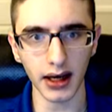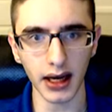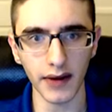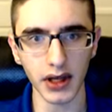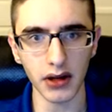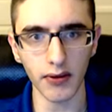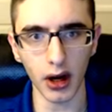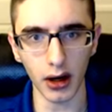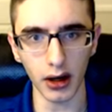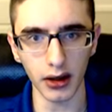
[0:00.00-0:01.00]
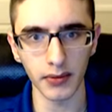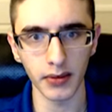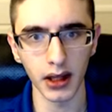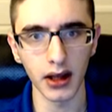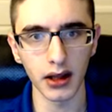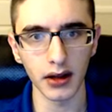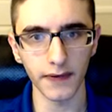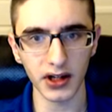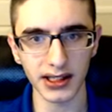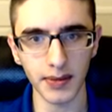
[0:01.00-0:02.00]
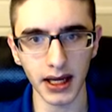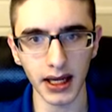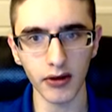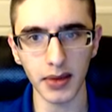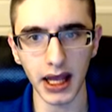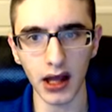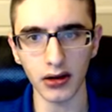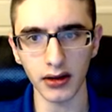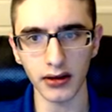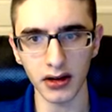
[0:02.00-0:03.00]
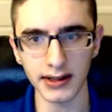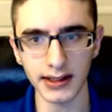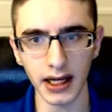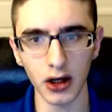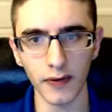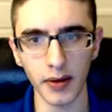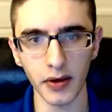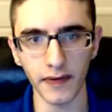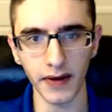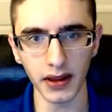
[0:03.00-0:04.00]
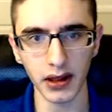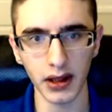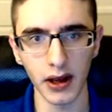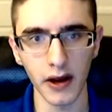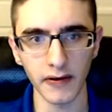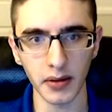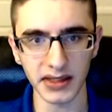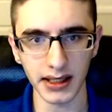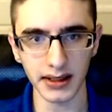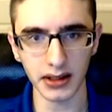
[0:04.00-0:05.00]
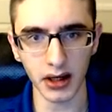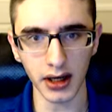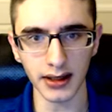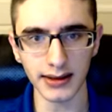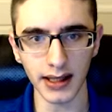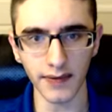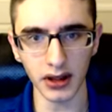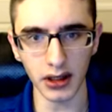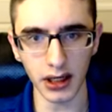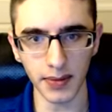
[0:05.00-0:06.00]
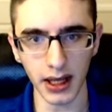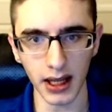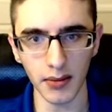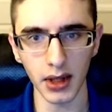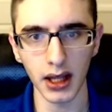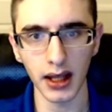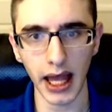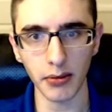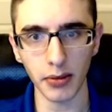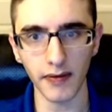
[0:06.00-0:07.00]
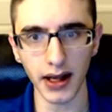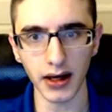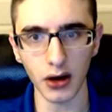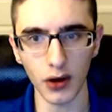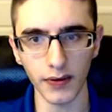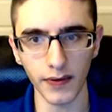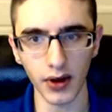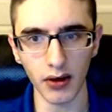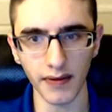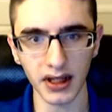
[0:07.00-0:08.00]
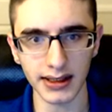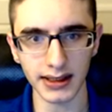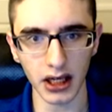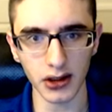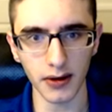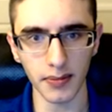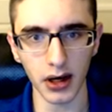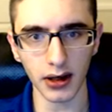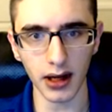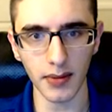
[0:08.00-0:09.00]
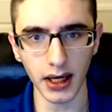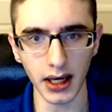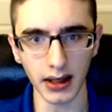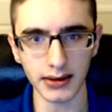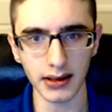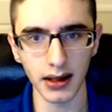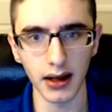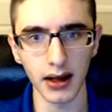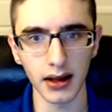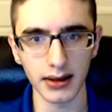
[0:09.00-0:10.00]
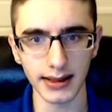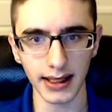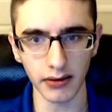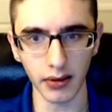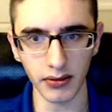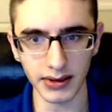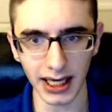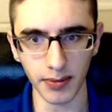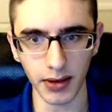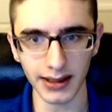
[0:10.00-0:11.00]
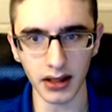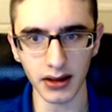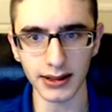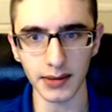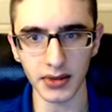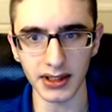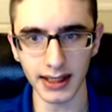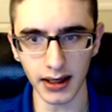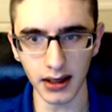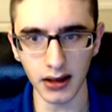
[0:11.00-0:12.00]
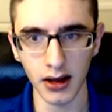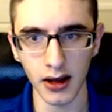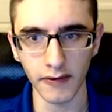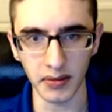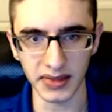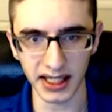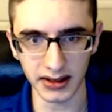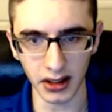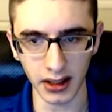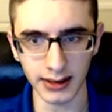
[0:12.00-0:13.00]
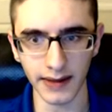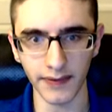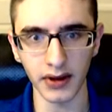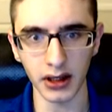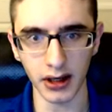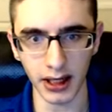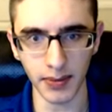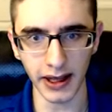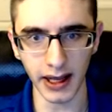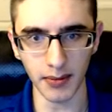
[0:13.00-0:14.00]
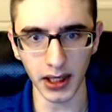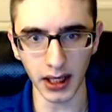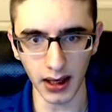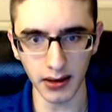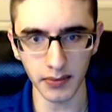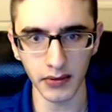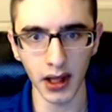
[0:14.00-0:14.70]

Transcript: and Avenue R. The first meeting will be held on Thursday, November 5th from 6.30 to 7.30 p.m. and will provide an overview of the discussion of park amenities. The second one will take place on December 2nd from 6.30 to 7.30 p.m. again